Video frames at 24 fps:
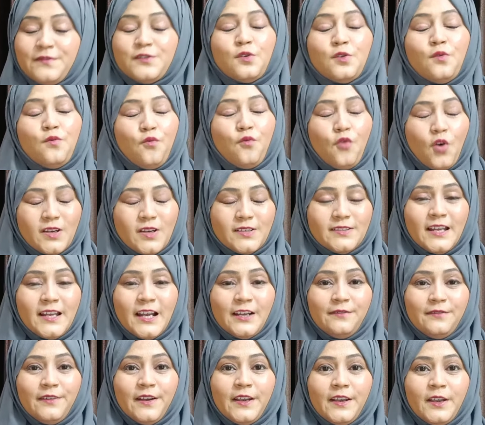So watch
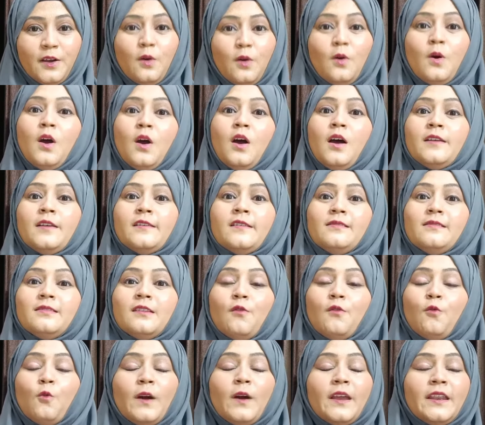that video till
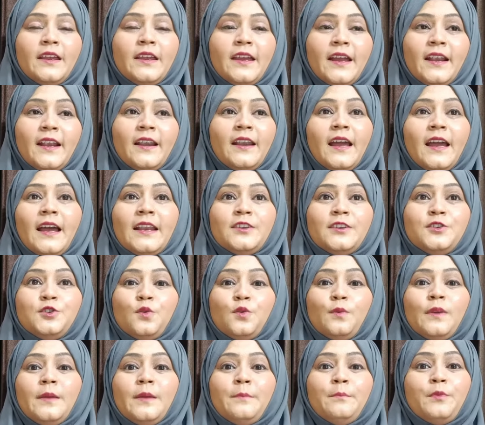the very end and you
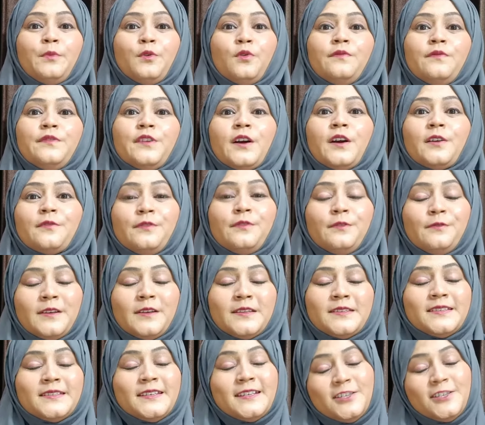will improve your
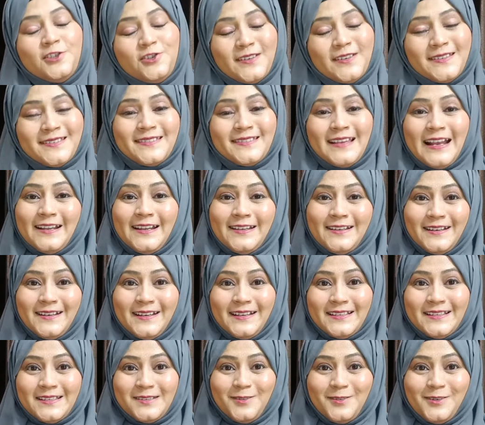fluency in just 90
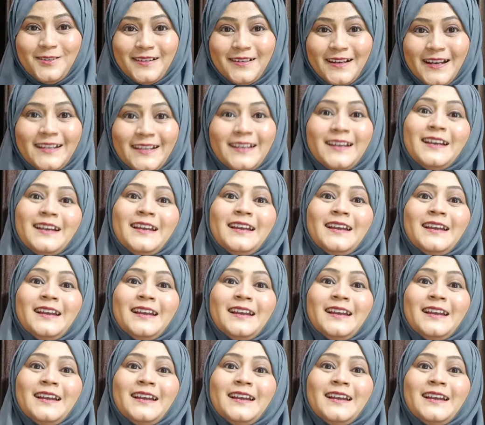days. Alright,